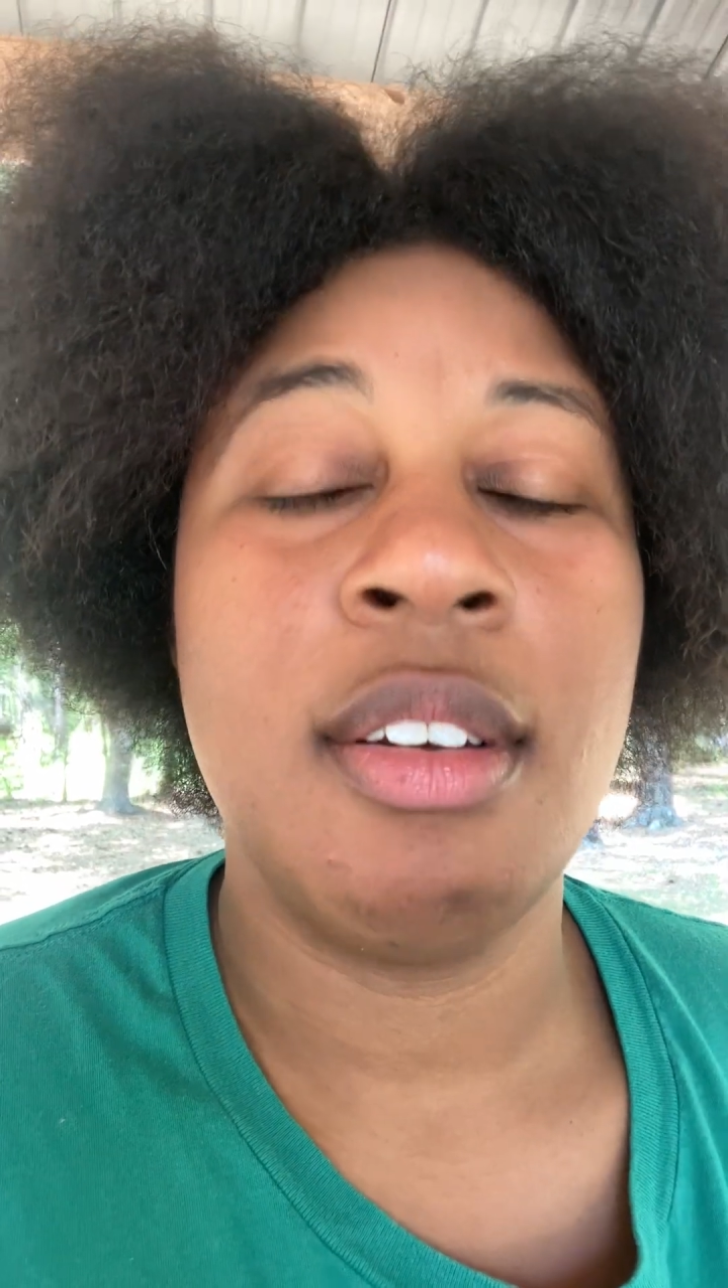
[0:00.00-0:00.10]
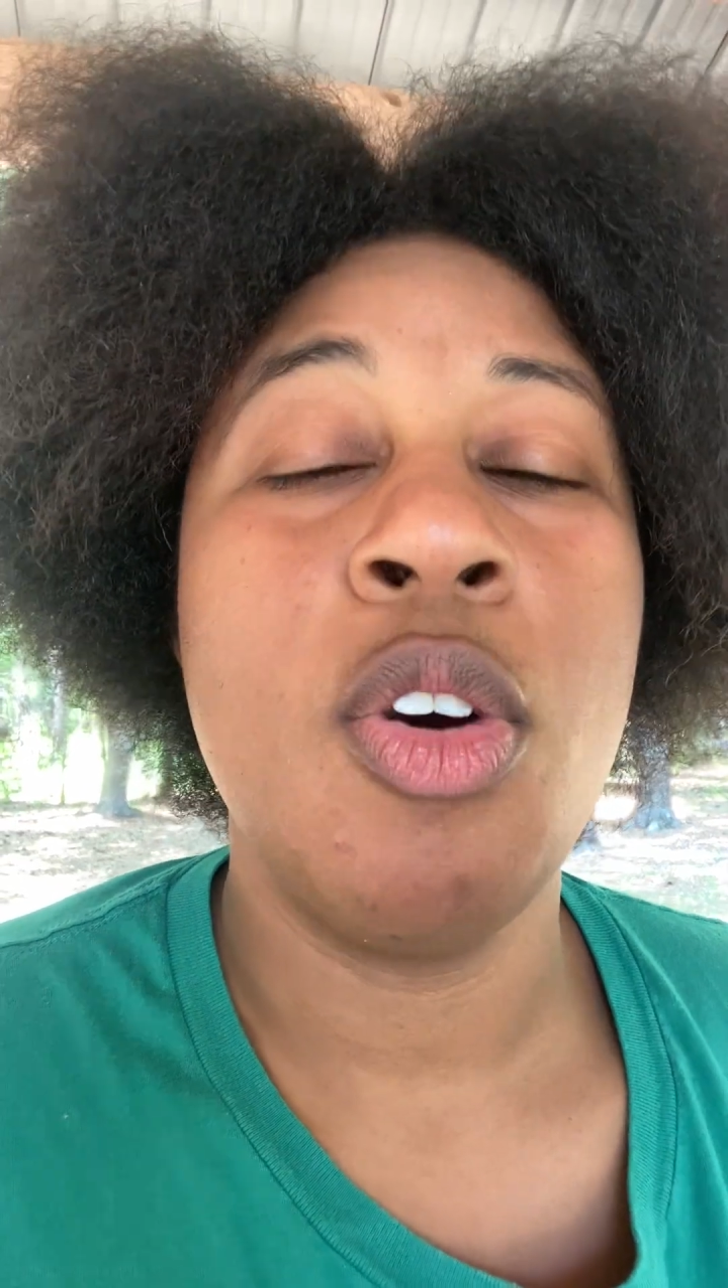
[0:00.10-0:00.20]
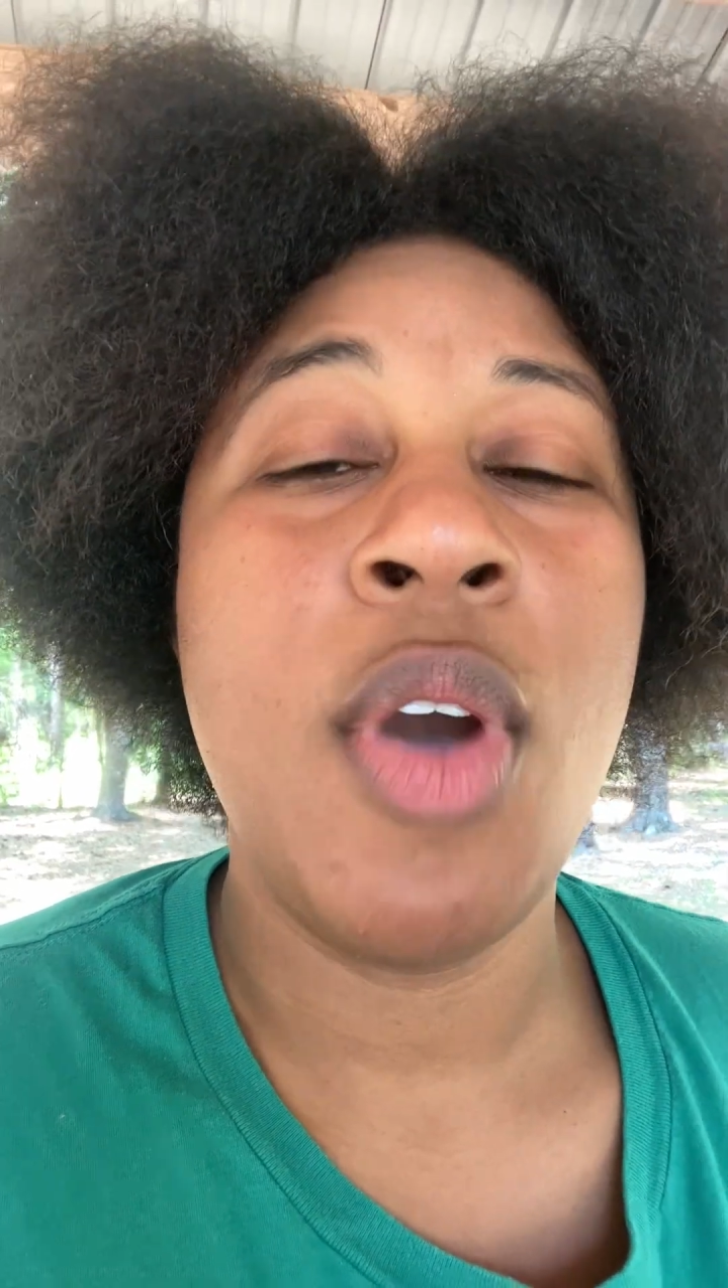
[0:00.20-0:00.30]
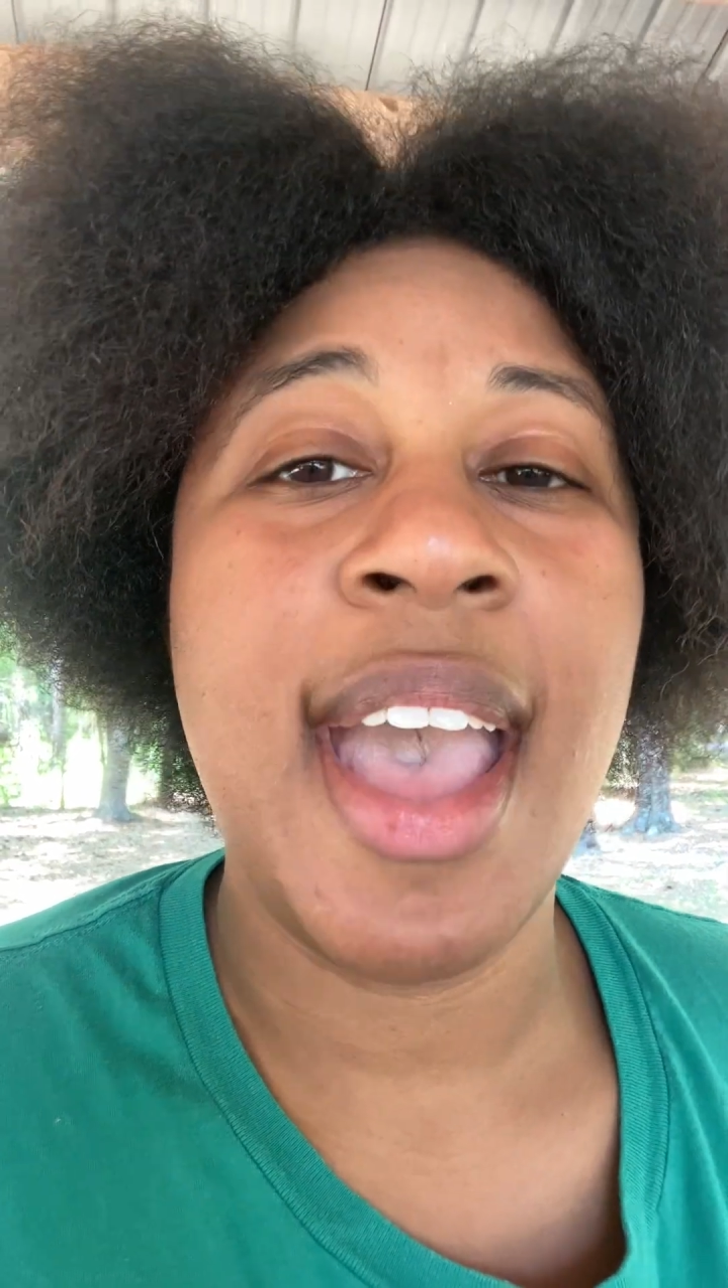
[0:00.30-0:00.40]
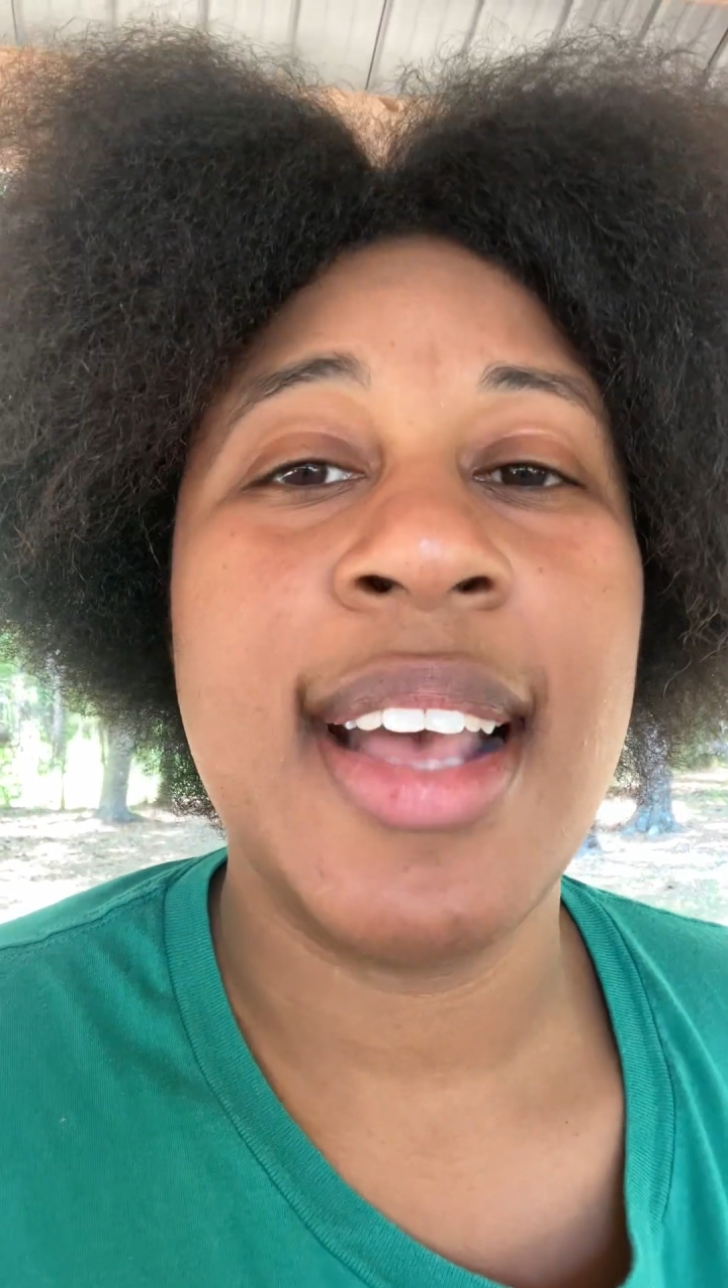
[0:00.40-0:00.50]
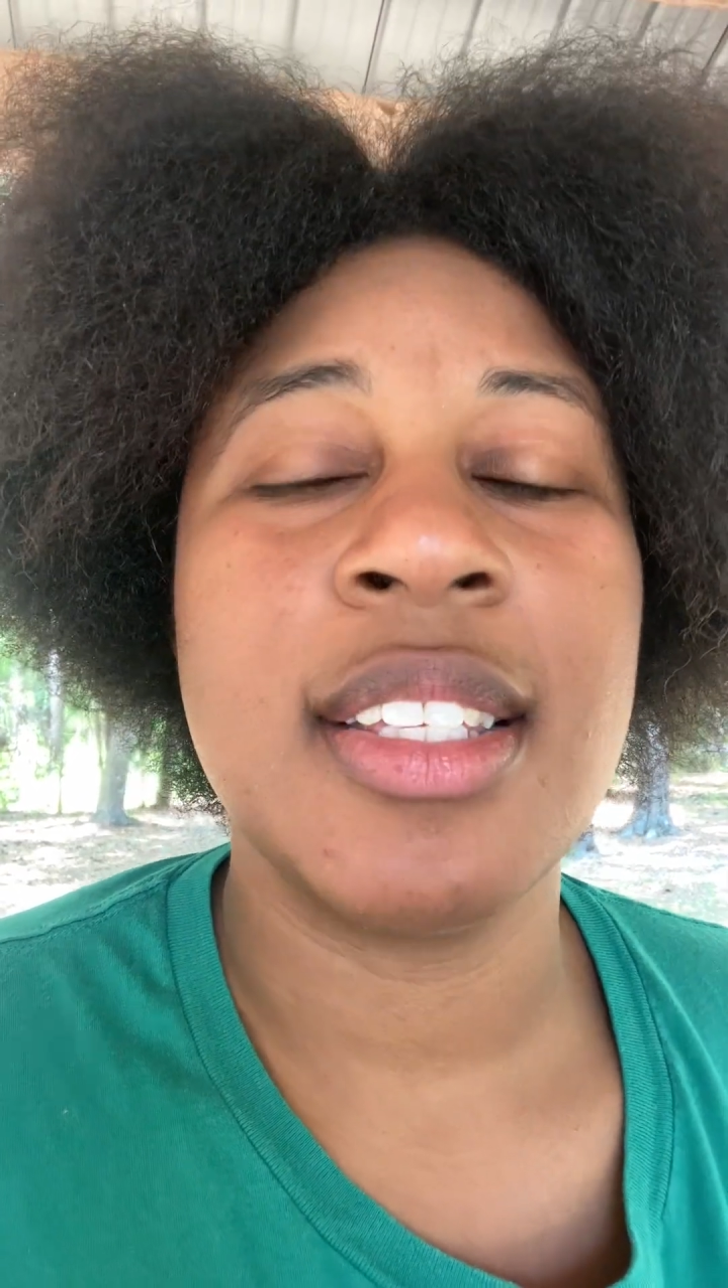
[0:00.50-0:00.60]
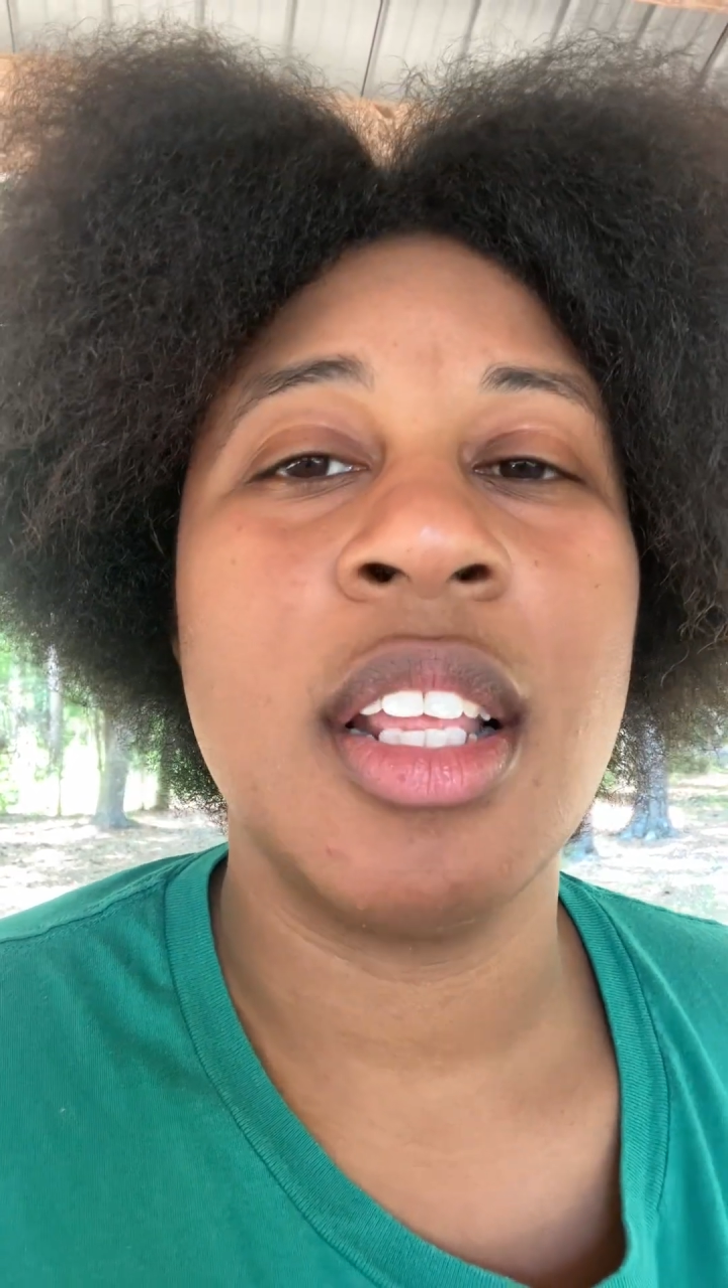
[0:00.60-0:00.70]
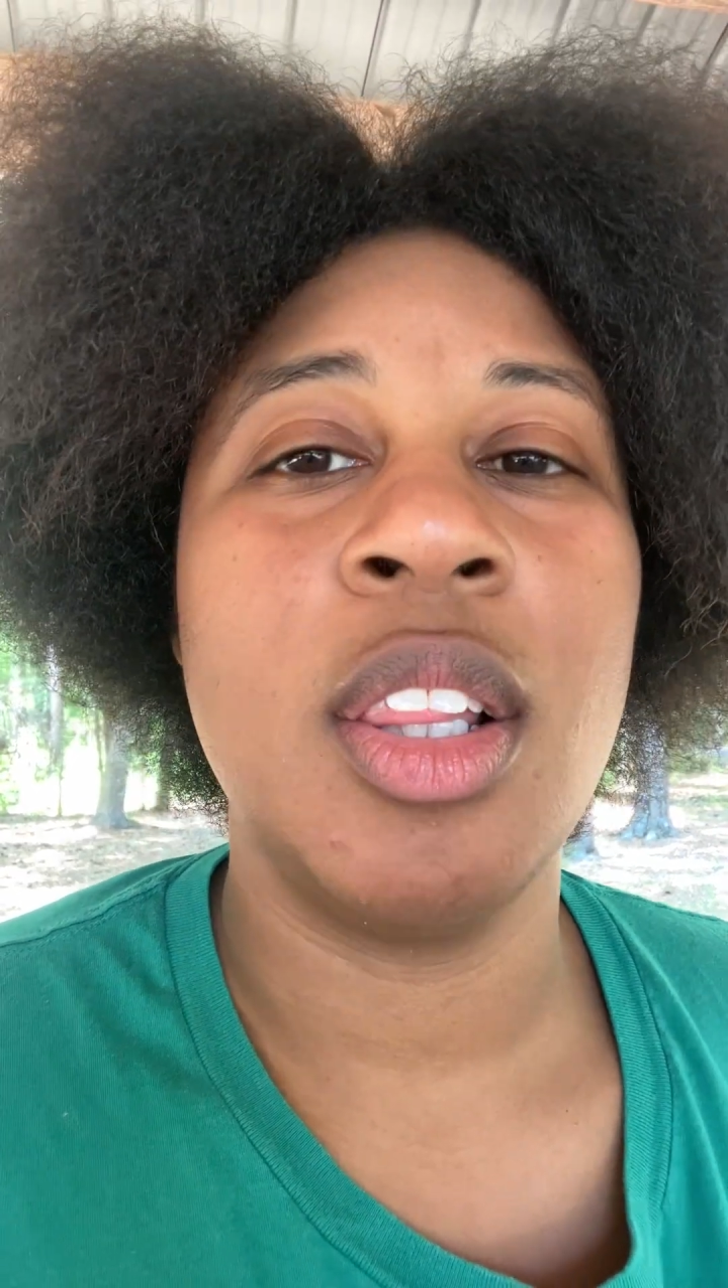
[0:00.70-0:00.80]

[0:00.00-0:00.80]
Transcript: who has